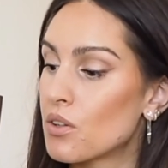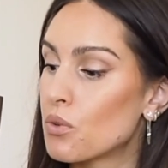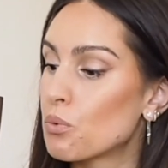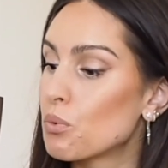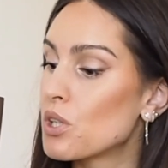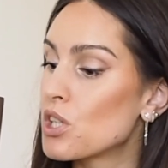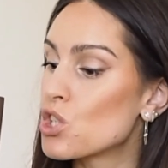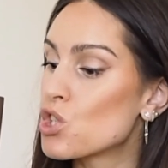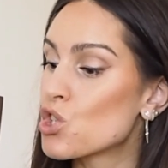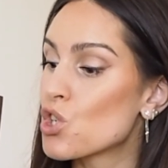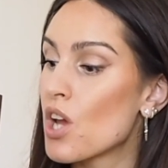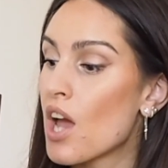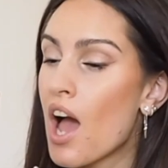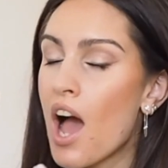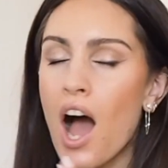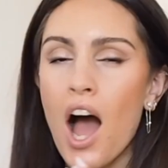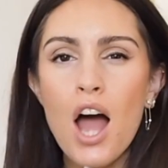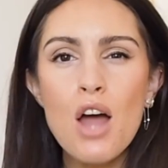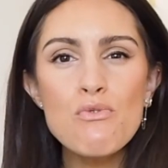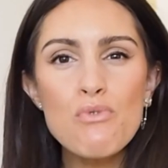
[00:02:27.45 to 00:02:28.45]
which
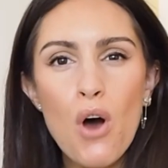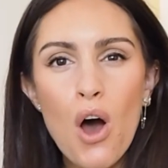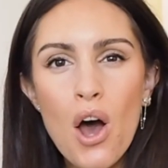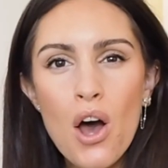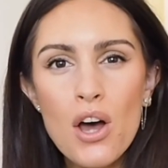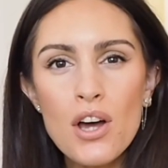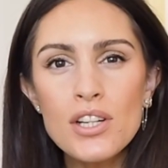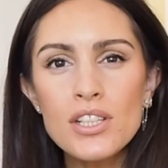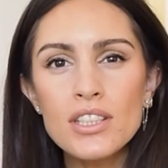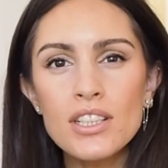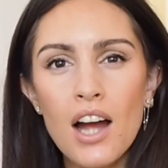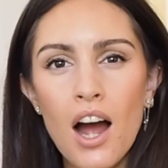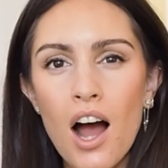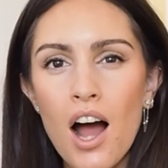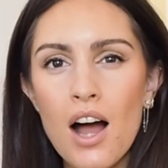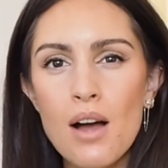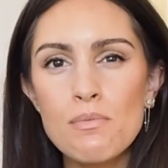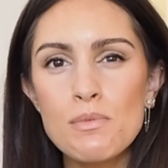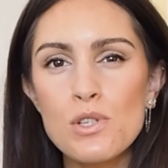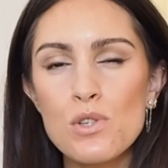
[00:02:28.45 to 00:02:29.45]
I've heard
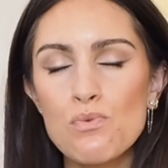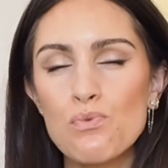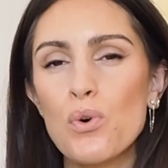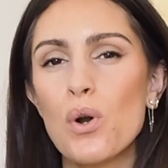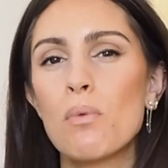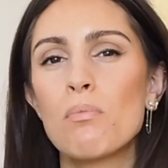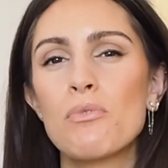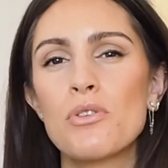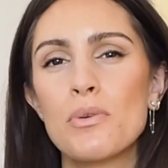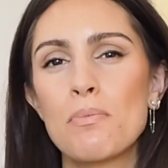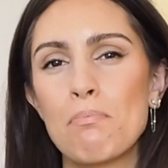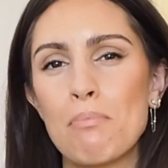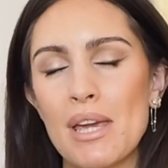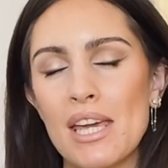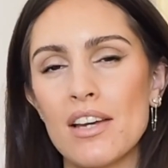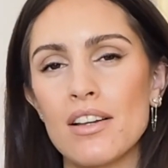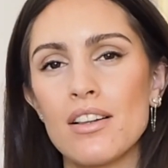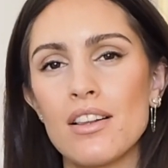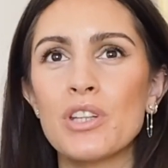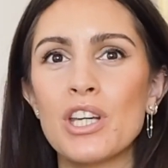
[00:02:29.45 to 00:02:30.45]
comes from the
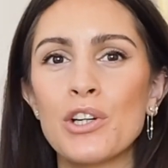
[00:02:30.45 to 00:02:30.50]
male,